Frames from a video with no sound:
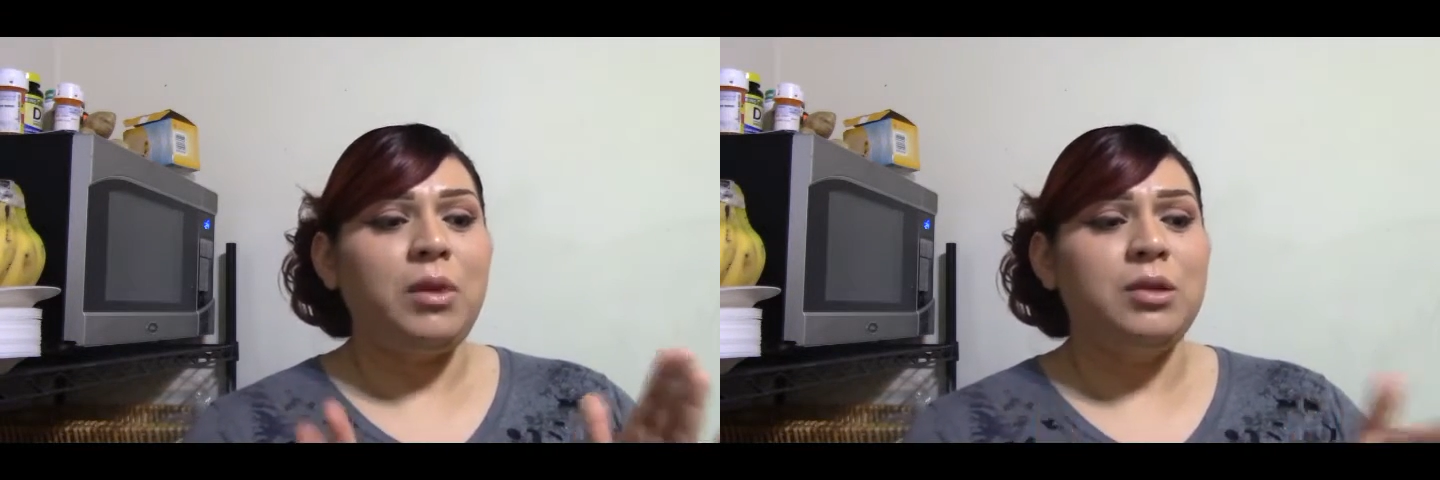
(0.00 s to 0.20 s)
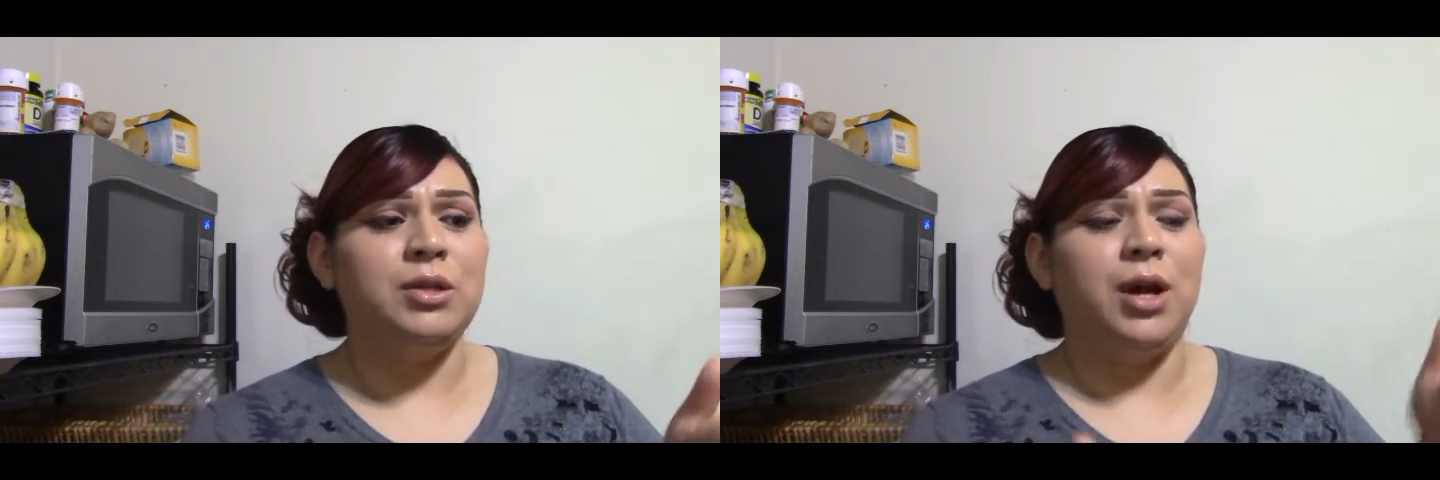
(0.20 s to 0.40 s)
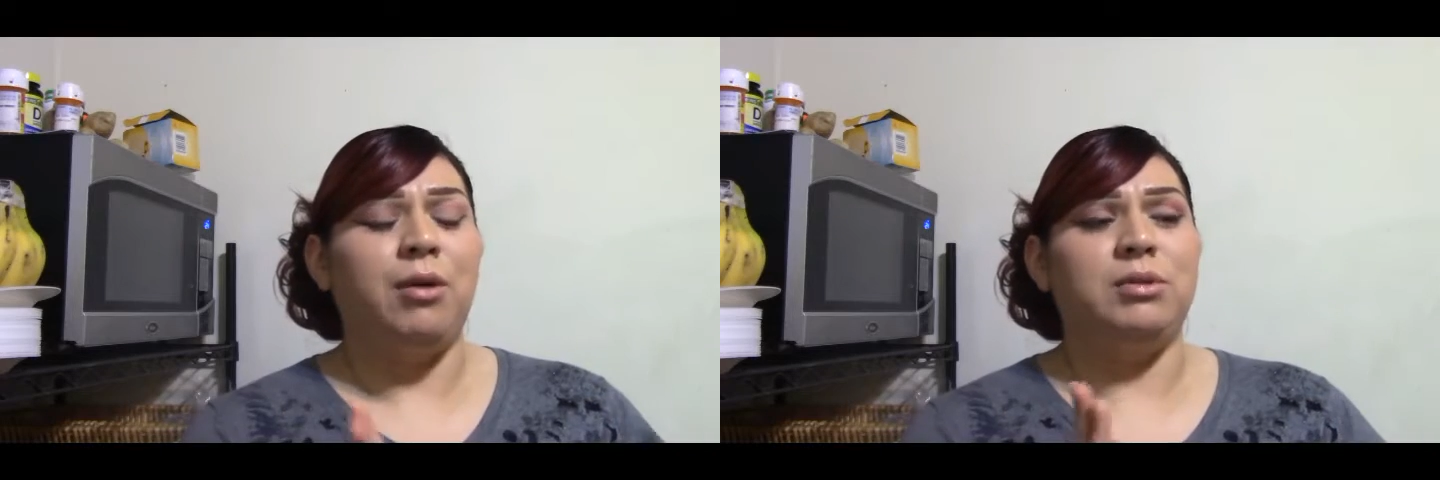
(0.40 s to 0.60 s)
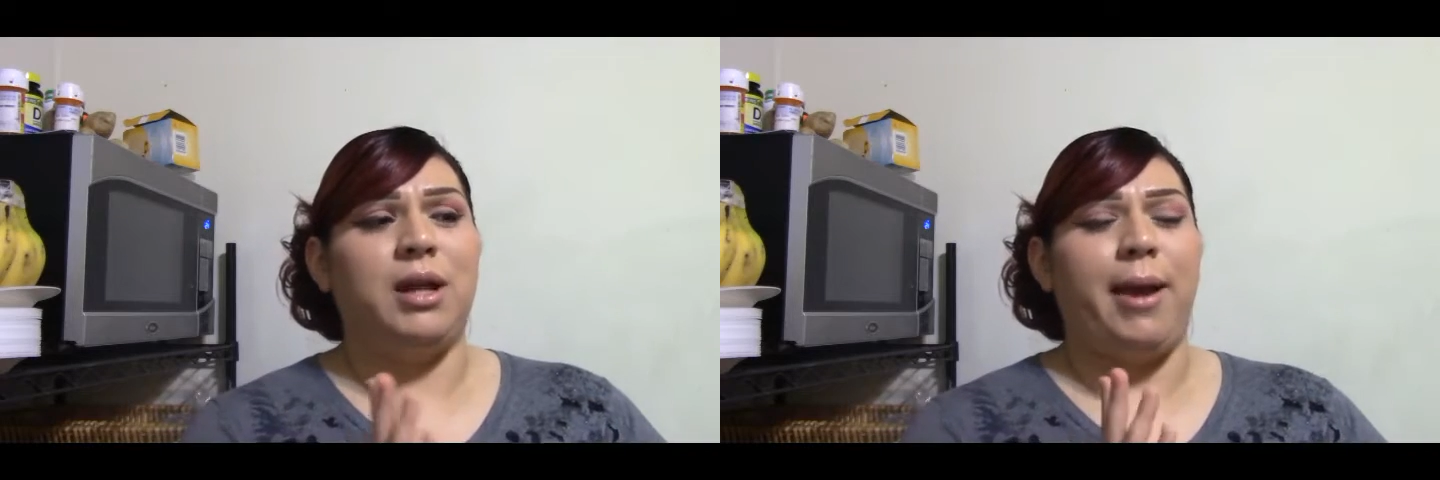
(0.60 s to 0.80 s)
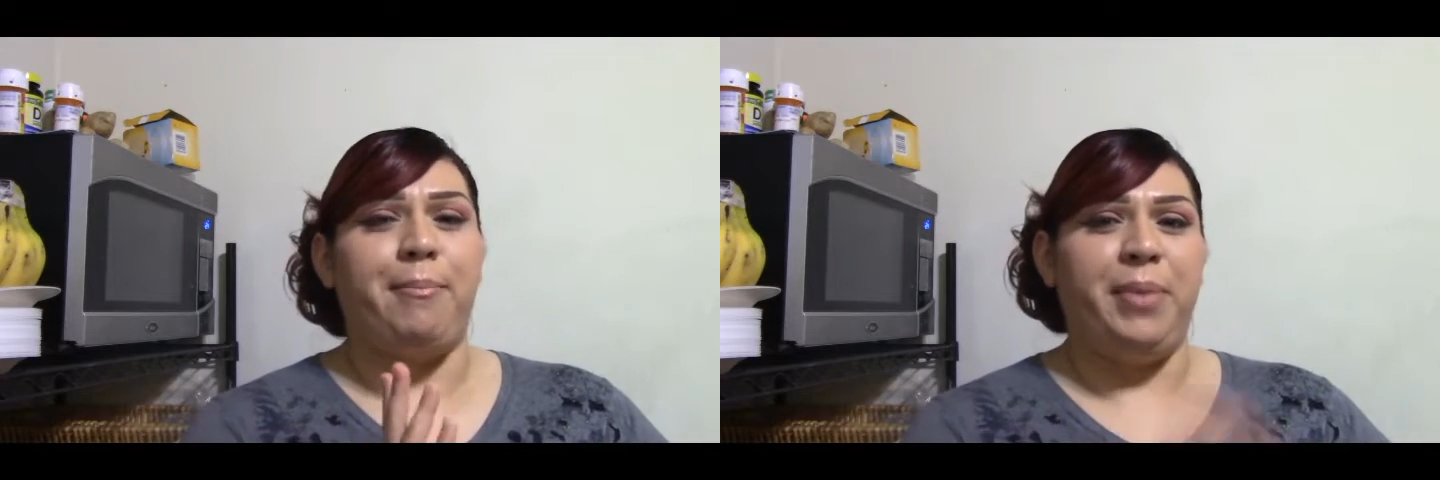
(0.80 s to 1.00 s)
So did
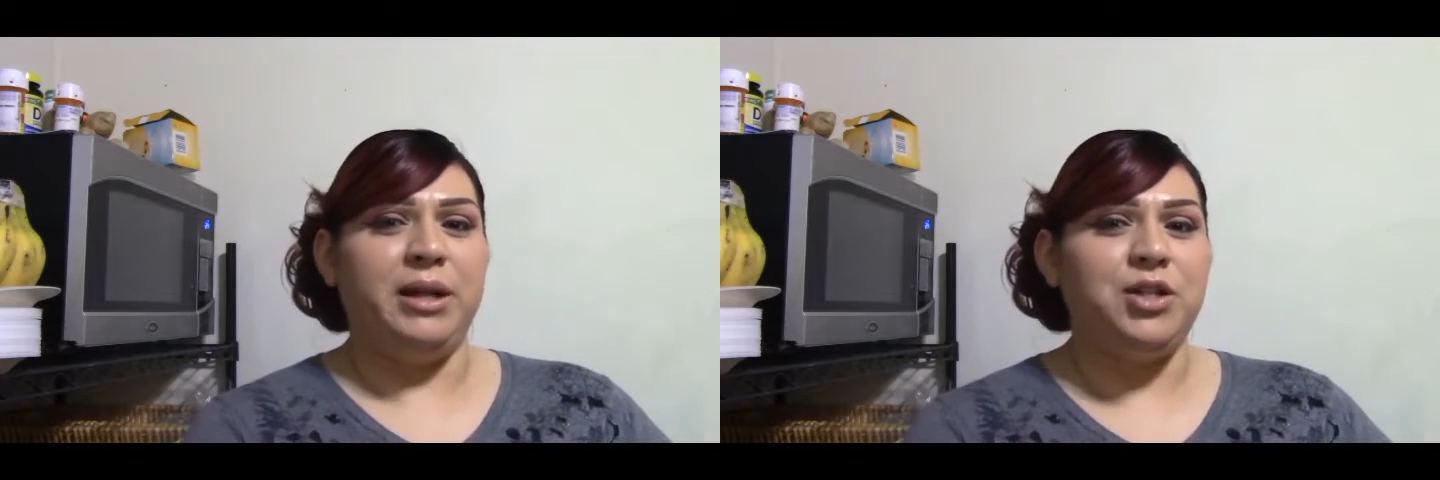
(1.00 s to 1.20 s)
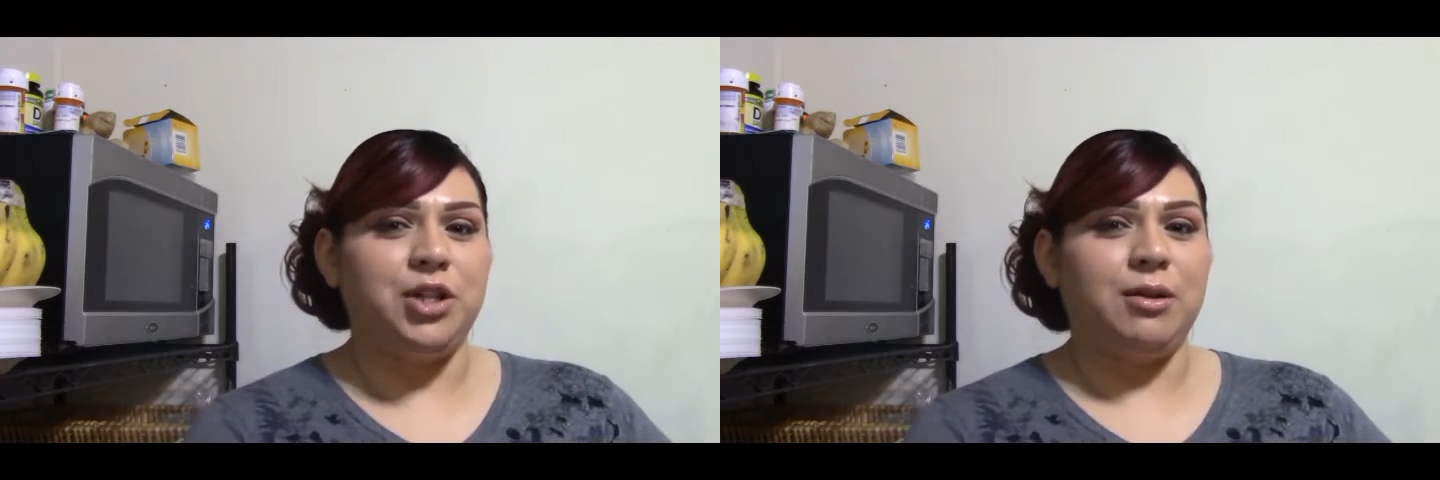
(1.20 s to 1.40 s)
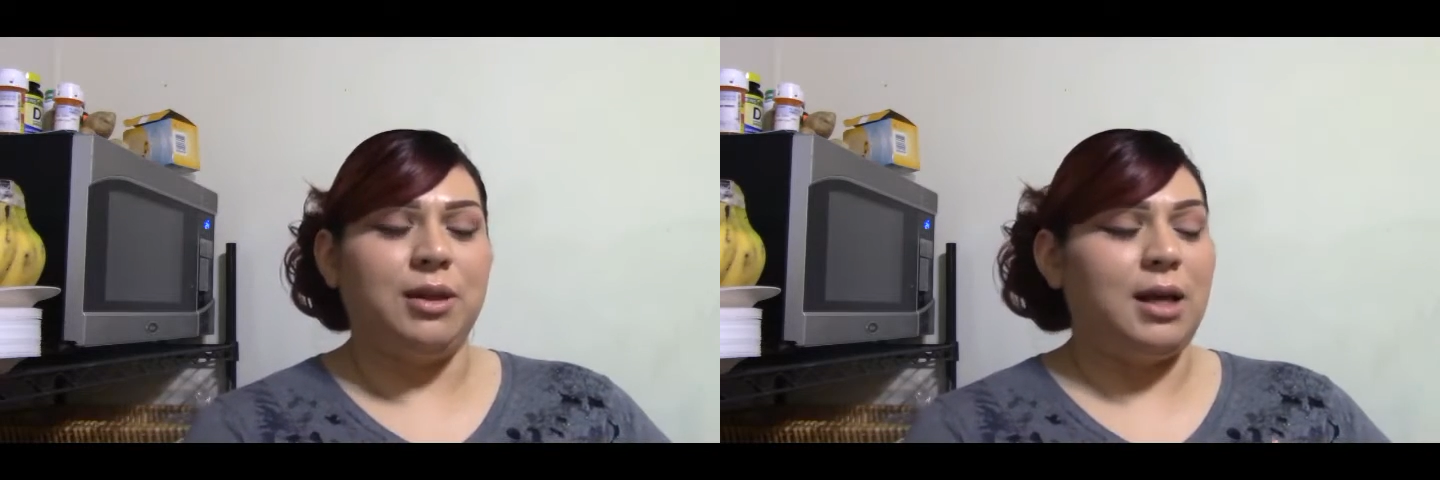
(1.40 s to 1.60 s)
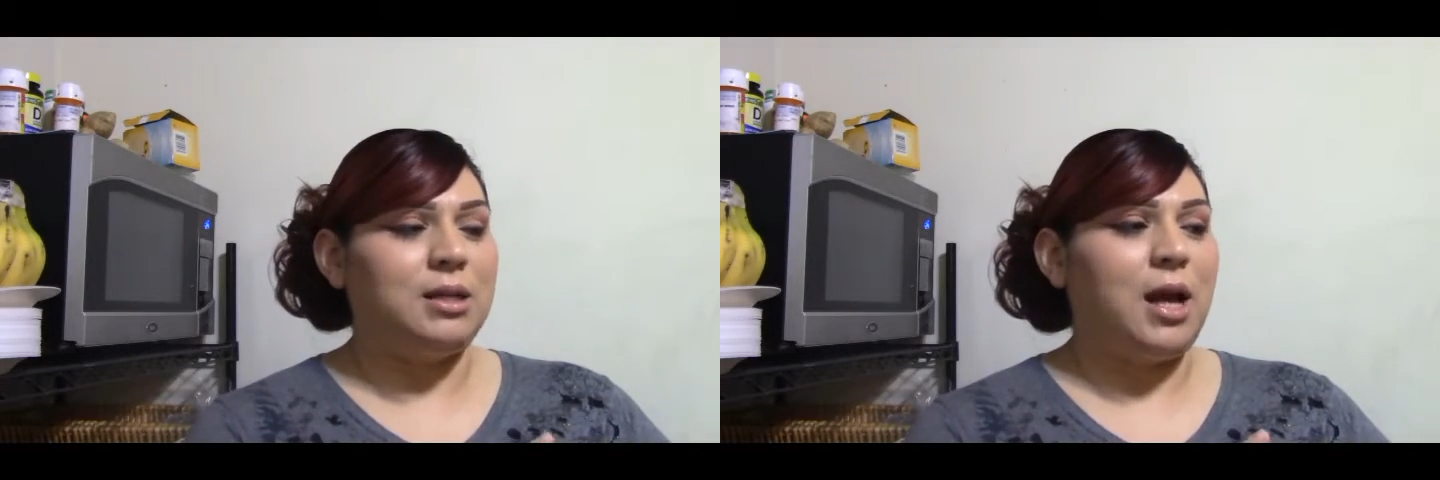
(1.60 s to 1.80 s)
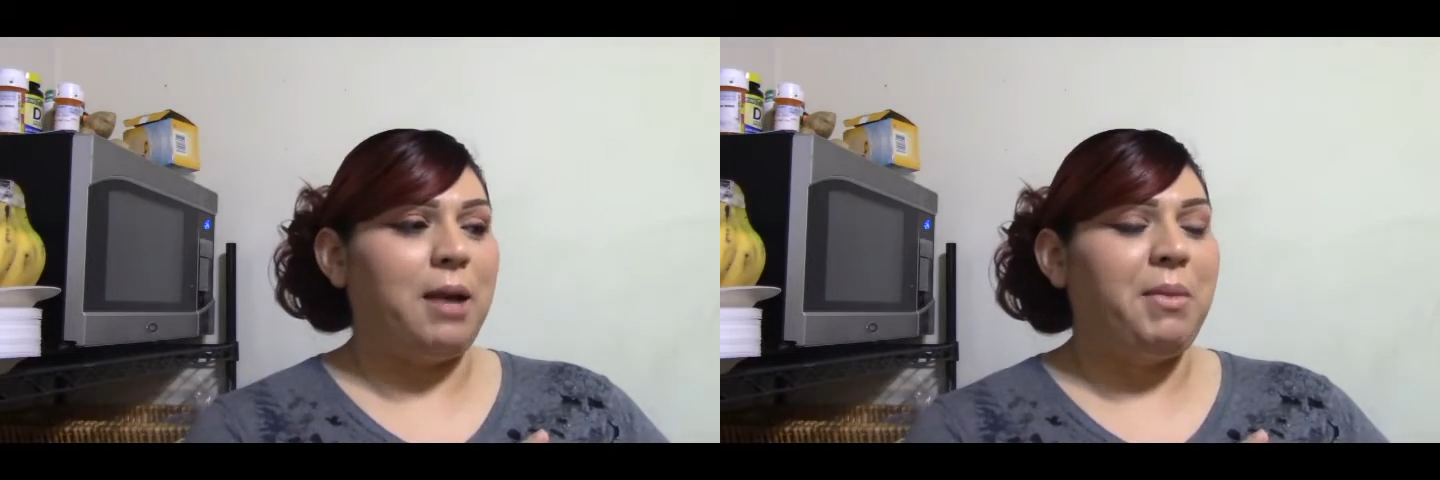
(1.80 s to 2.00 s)
I binge during that
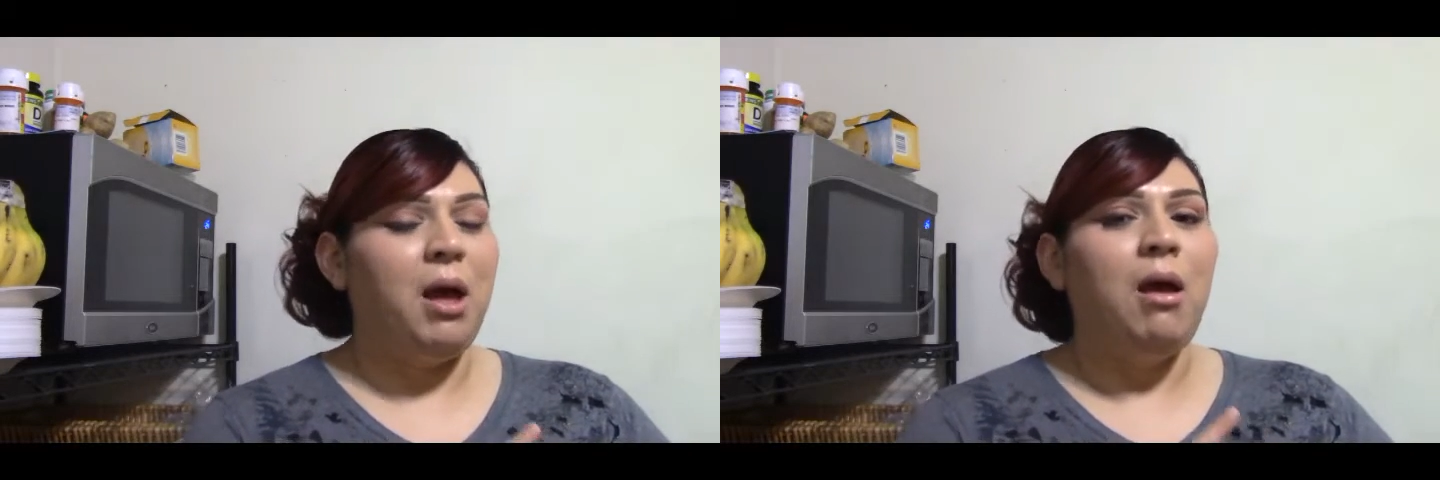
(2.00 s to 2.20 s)
time?